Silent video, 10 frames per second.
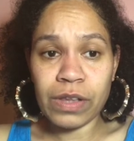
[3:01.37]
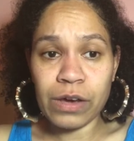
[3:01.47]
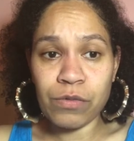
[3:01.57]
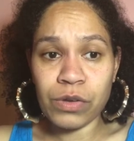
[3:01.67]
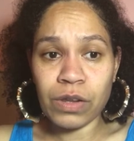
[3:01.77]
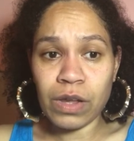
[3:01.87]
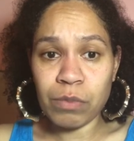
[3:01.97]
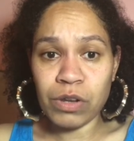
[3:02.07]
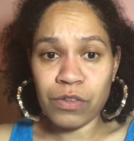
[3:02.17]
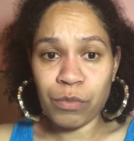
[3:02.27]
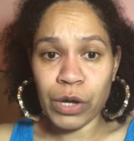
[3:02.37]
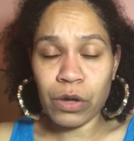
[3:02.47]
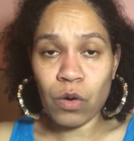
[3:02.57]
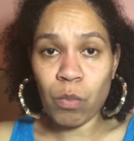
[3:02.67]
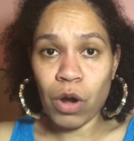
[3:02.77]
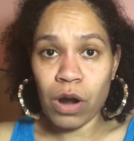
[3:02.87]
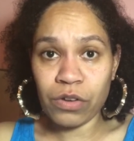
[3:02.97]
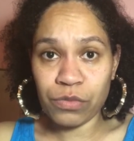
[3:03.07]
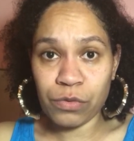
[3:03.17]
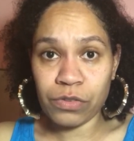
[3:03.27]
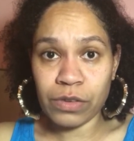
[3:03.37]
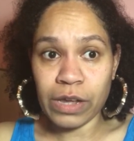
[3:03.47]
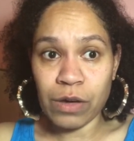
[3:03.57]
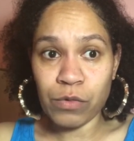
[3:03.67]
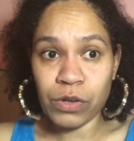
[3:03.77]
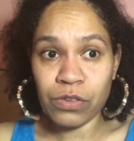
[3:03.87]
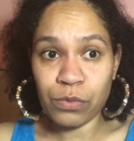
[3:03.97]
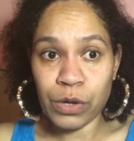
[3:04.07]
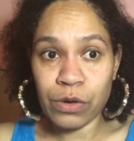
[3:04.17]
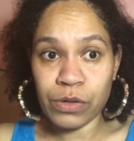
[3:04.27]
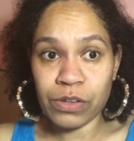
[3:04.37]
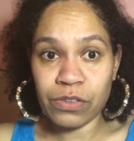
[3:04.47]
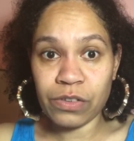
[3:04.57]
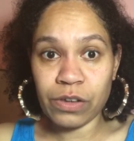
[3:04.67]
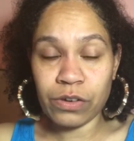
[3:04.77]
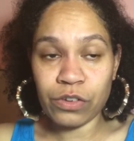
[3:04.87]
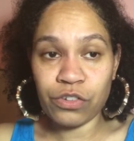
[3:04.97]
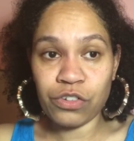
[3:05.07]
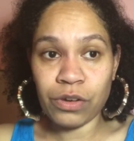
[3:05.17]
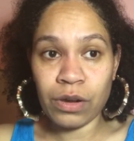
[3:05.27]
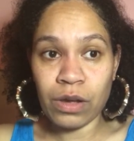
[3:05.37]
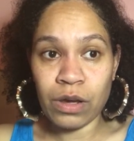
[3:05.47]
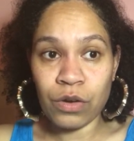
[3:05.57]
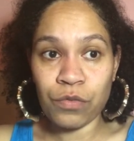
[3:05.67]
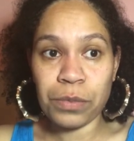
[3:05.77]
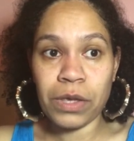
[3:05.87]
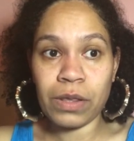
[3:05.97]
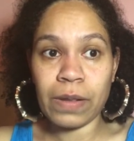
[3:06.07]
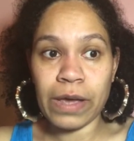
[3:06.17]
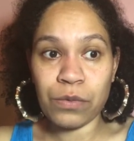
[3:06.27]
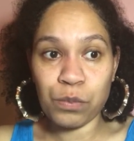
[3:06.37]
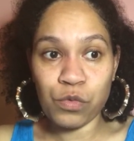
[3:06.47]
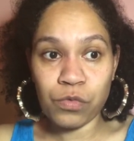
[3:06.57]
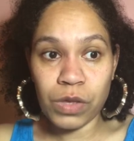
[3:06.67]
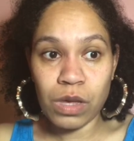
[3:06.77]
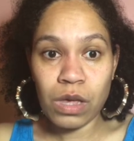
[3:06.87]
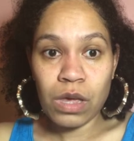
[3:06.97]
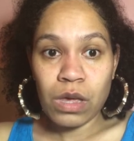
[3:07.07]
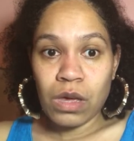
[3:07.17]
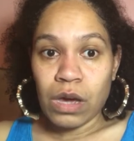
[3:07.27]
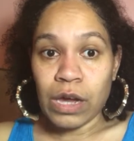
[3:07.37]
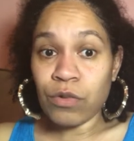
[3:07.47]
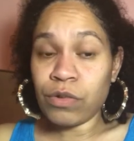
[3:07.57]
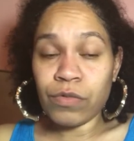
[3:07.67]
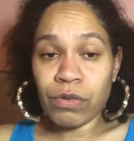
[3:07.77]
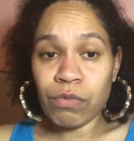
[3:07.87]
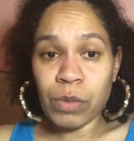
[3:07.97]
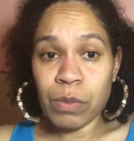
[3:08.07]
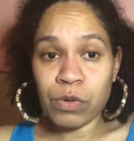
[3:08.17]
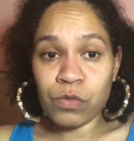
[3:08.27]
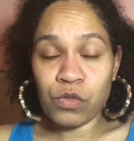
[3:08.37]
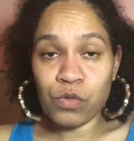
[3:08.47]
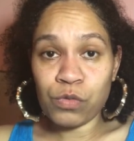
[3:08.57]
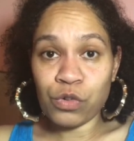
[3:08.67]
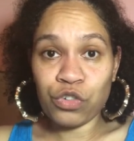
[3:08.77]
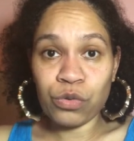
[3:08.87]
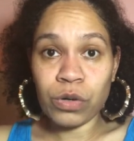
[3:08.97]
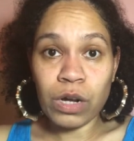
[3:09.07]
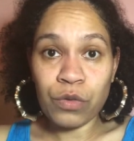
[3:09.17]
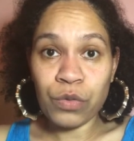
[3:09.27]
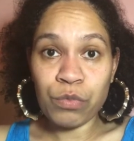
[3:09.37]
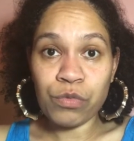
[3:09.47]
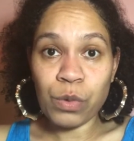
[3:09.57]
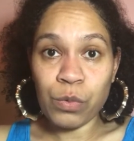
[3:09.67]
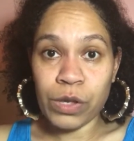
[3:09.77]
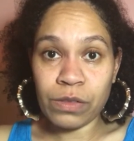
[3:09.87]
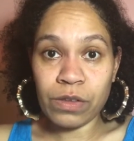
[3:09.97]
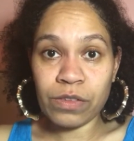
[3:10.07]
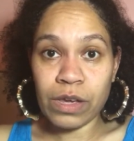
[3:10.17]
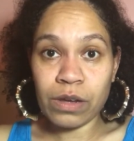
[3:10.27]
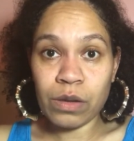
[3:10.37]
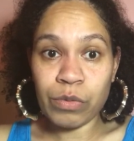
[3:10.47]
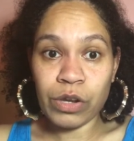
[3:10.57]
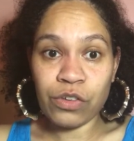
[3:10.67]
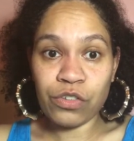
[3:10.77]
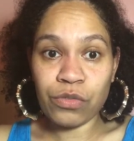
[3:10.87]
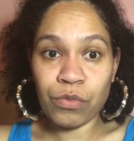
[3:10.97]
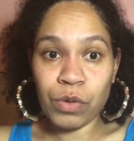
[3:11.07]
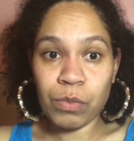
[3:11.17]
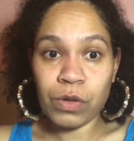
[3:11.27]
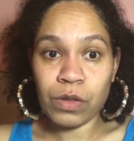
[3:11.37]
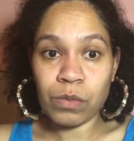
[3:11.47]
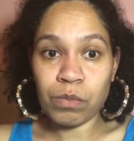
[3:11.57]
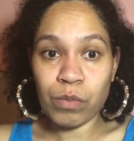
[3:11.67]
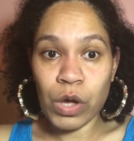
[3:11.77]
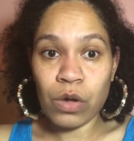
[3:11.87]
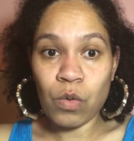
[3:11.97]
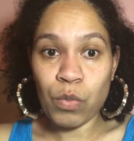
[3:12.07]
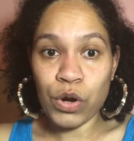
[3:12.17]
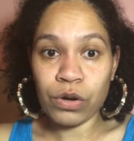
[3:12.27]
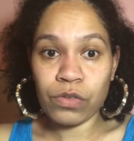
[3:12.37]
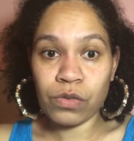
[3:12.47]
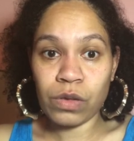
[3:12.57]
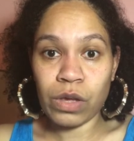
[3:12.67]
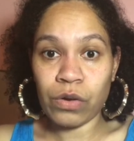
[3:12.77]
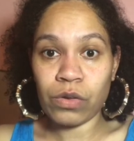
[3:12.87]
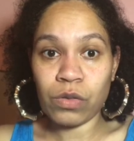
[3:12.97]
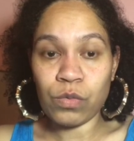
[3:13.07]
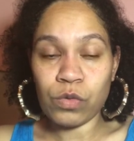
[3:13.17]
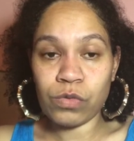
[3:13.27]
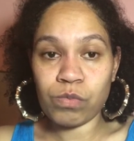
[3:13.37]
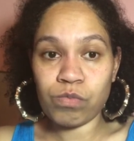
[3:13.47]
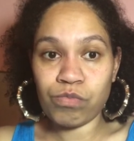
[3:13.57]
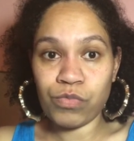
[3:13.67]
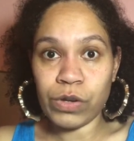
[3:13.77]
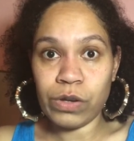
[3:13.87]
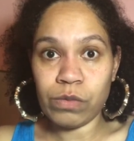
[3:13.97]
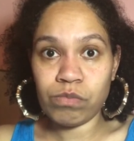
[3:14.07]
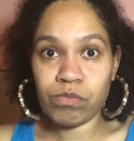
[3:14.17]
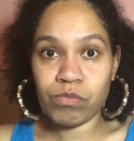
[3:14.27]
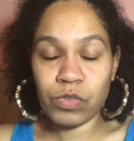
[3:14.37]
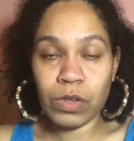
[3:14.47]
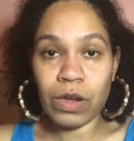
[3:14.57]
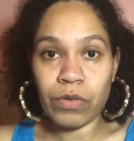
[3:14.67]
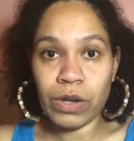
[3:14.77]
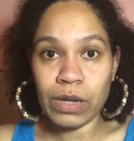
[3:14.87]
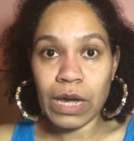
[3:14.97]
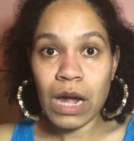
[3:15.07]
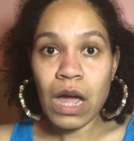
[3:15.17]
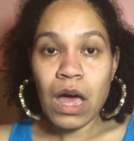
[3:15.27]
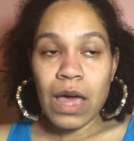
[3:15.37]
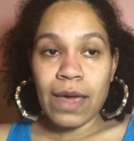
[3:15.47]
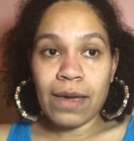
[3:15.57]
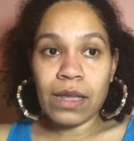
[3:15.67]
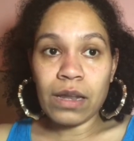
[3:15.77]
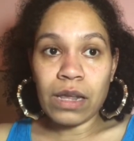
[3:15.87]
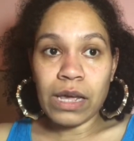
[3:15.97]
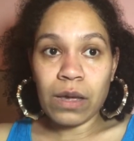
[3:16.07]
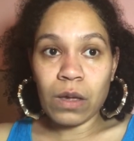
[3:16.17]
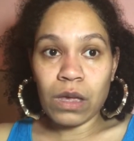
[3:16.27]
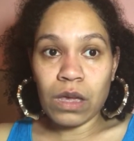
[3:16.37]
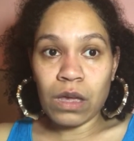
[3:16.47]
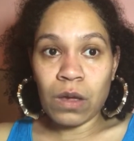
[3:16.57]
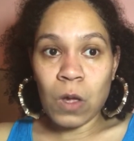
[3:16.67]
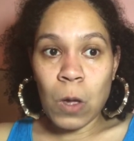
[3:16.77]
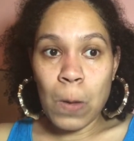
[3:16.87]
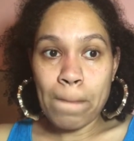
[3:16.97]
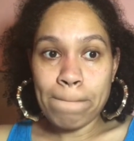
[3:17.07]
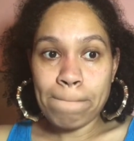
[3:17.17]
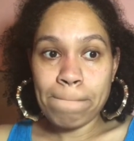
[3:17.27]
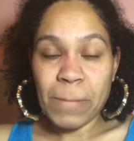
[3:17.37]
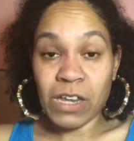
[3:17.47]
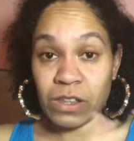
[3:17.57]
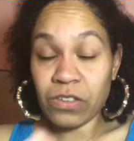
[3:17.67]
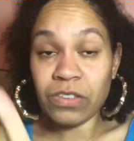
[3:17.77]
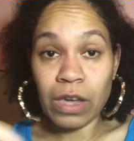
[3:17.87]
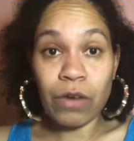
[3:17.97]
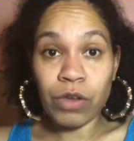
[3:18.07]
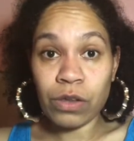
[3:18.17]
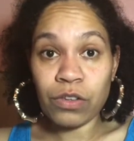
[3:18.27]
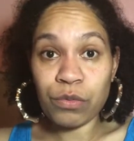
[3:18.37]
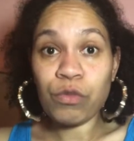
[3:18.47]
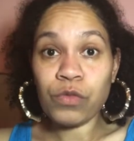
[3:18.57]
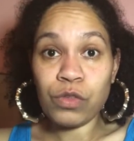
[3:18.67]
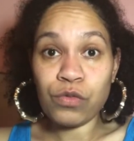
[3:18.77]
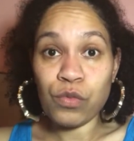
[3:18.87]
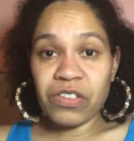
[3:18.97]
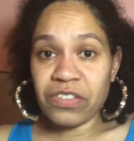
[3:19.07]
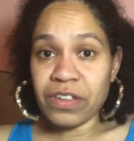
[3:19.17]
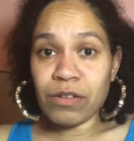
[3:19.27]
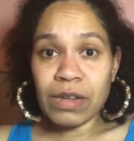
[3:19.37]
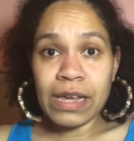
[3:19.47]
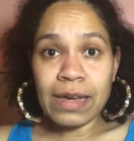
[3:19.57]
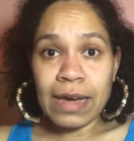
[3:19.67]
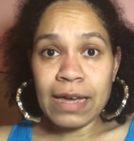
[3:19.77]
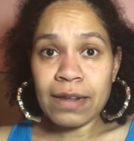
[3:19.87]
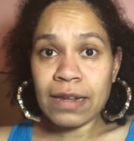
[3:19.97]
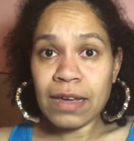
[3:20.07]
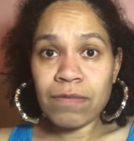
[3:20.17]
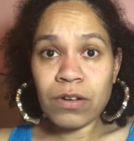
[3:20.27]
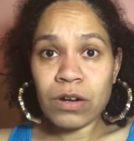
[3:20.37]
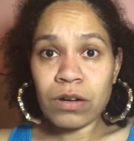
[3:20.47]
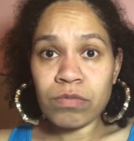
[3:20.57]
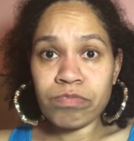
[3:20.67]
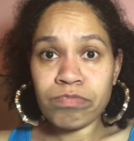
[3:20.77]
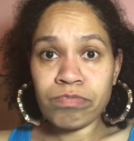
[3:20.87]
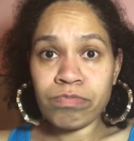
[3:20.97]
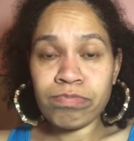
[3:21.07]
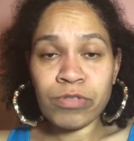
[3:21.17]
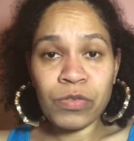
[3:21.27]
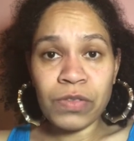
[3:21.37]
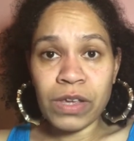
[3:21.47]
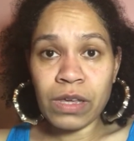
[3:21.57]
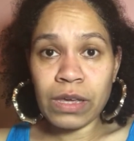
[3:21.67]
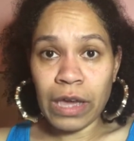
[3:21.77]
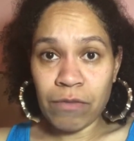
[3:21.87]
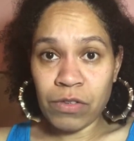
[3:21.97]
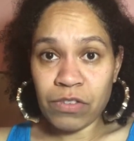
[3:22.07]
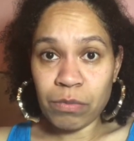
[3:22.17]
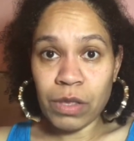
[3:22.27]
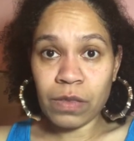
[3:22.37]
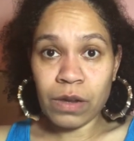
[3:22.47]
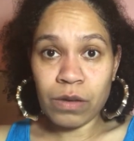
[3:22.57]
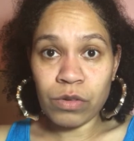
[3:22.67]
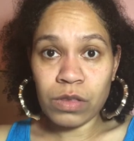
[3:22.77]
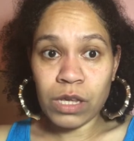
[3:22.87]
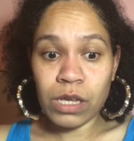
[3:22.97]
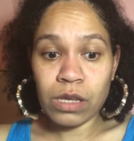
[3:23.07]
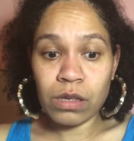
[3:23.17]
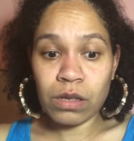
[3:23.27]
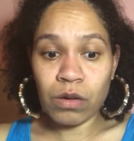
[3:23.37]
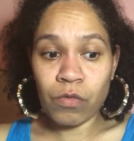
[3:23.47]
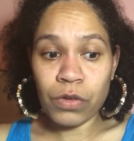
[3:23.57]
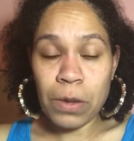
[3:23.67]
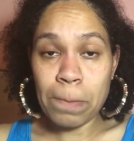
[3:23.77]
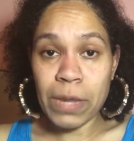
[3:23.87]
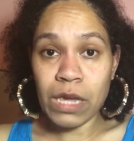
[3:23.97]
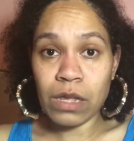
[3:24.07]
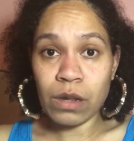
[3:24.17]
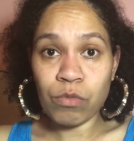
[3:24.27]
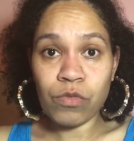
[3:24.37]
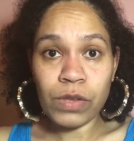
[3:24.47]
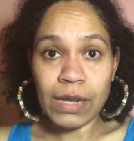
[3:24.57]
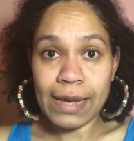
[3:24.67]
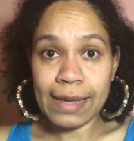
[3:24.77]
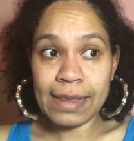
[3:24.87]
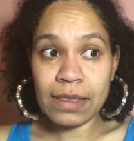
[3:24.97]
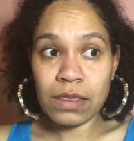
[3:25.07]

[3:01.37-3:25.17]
that one, and I believe Michael Parks was in that one as well, and he scared the shit out of me in that movie. I don't even remember too for sure how the movie went exactly, but I just remember that Michael Parks' character was really scary in that. And like, um... and he's scary in this movie too. Still, like, I never would think Kevin Smith, and I would think of him making a movie like